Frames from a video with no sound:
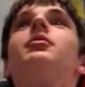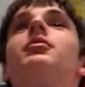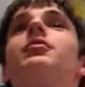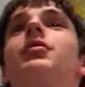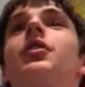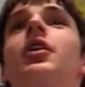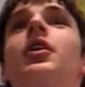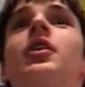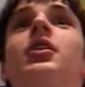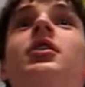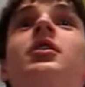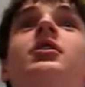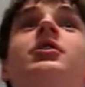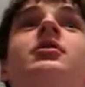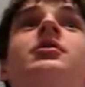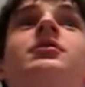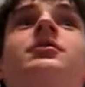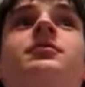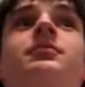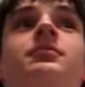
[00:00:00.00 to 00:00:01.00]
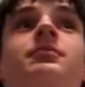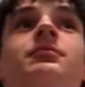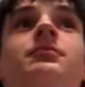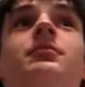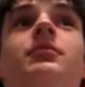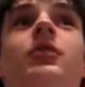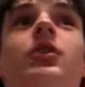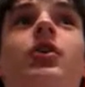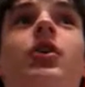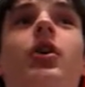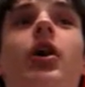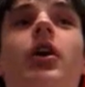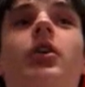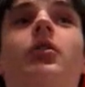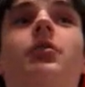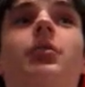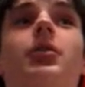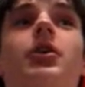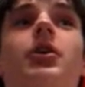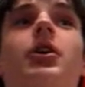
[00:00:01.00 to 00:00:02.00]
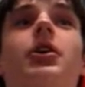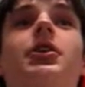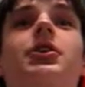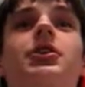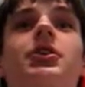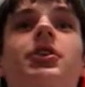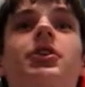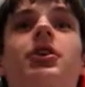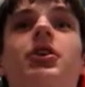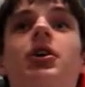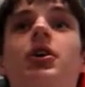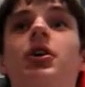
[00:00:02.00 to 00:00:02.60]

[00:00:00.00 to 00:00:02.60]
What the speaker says: Then you had to realize